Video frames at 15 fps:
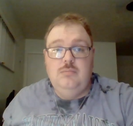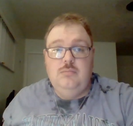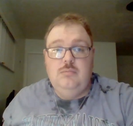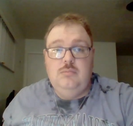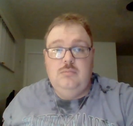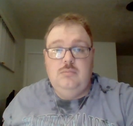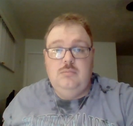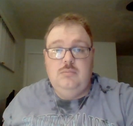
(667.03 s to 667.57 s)

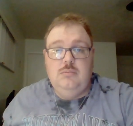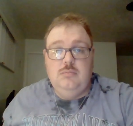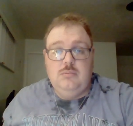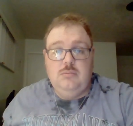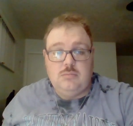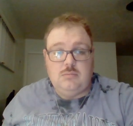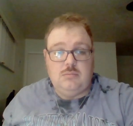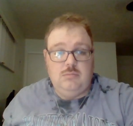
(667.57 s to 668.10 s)

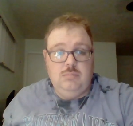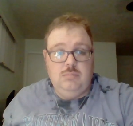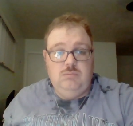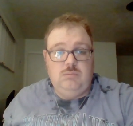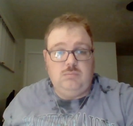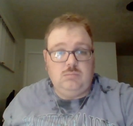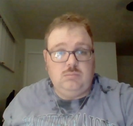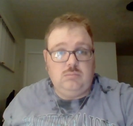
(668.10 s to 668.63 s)

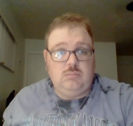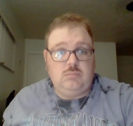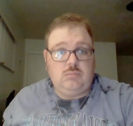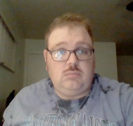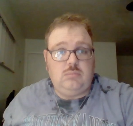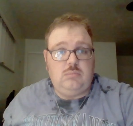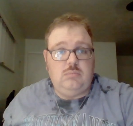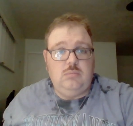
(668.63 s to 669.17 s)

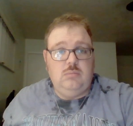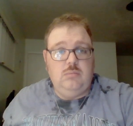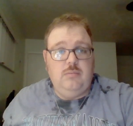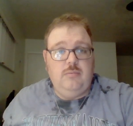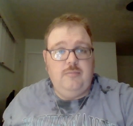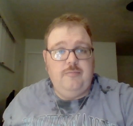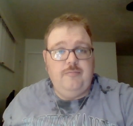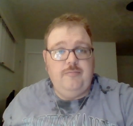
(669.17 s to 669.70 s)

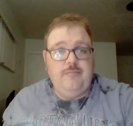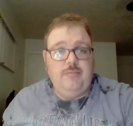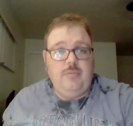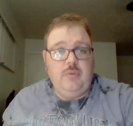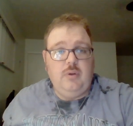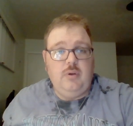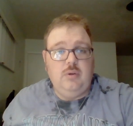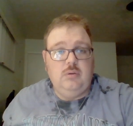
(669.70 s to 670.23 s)

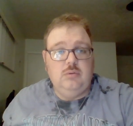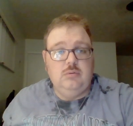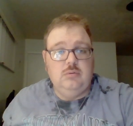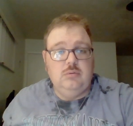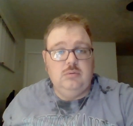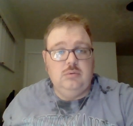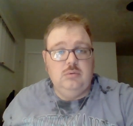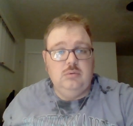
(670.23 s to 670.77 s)

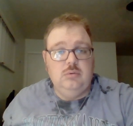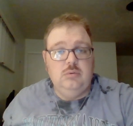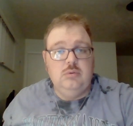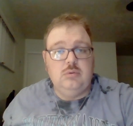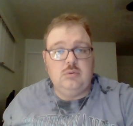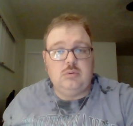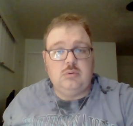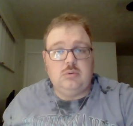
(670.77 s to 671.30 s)

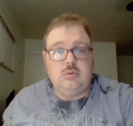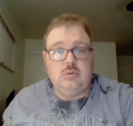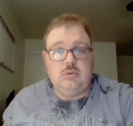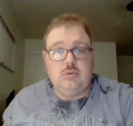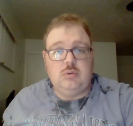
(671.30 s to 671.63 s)
[no speech]